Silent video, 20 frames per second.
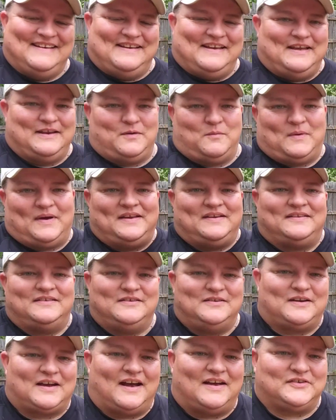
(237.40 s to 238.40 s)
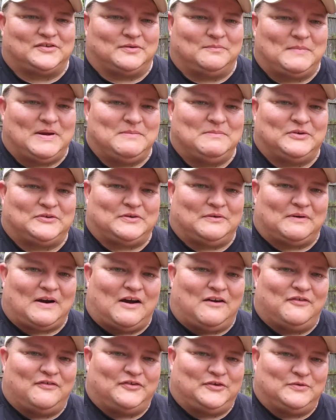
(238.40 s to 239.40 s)
Anyway, you guys will meet Mr.
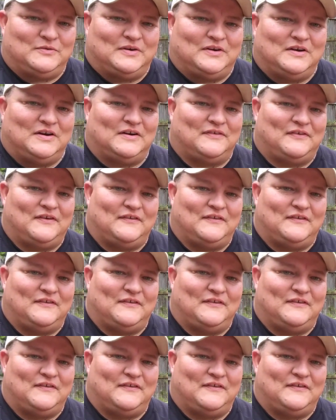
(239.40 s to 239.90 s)
Ralph soon enough.